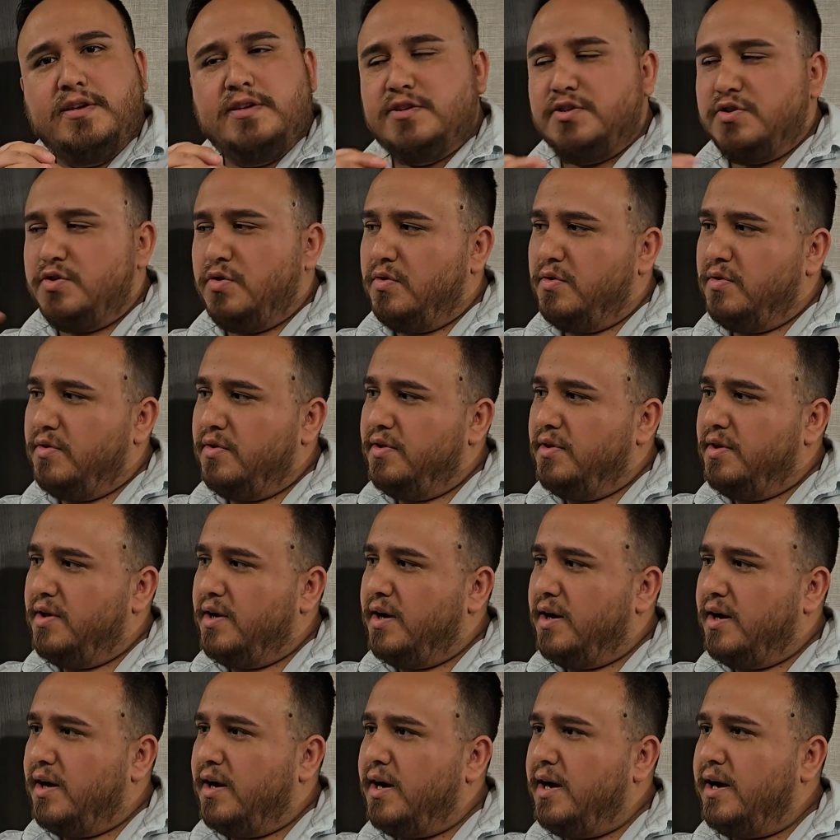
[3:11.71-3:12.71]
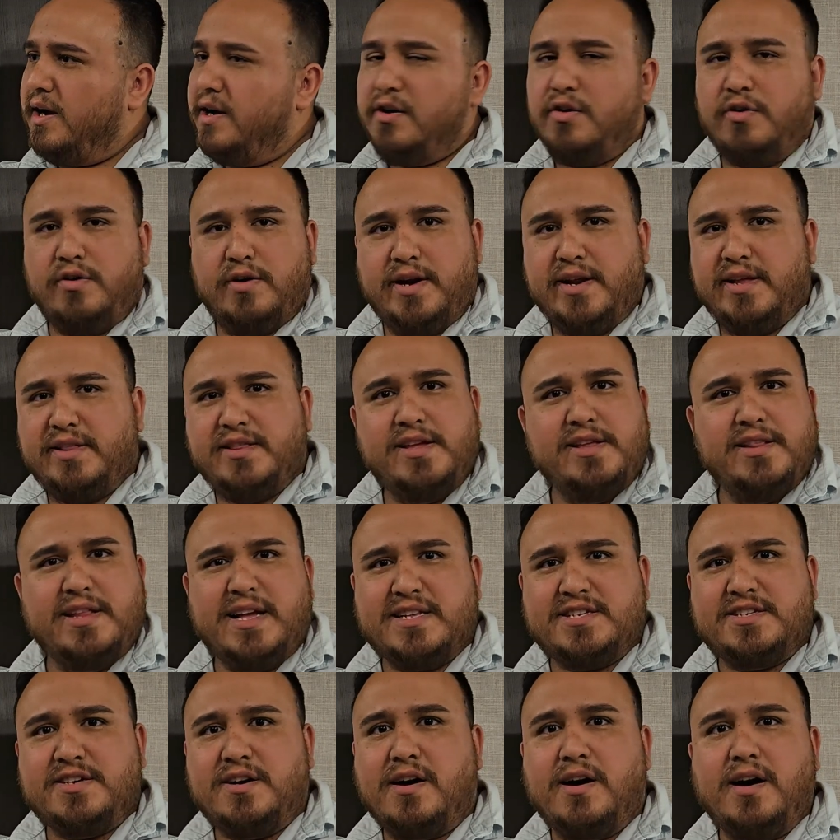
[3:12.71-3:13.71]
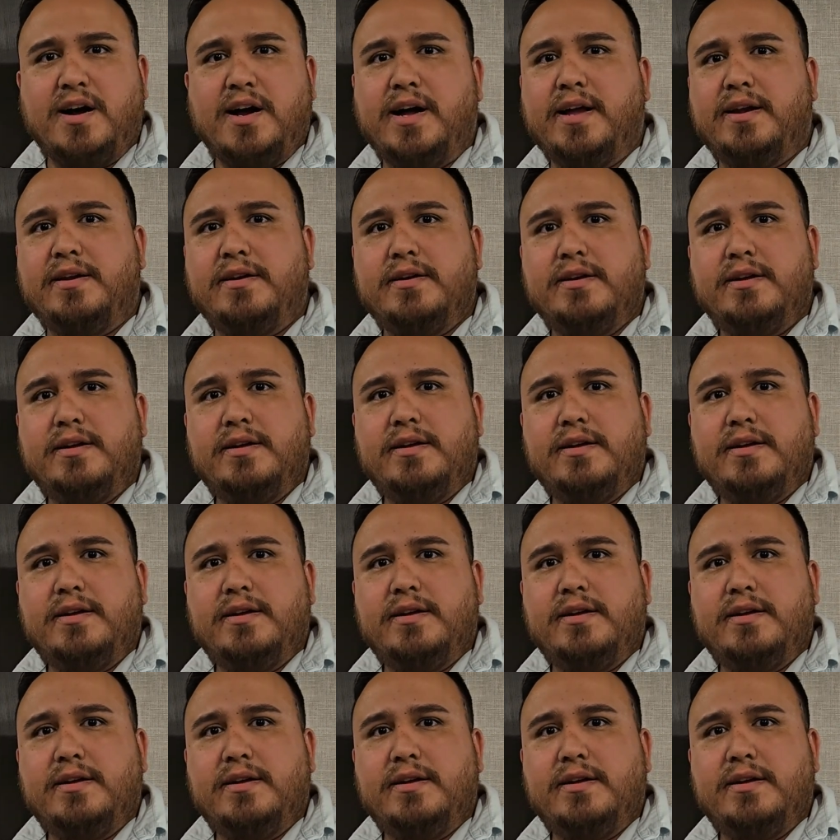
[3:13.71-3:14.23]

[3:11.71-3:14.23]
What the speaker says: So the hot or anything that's hot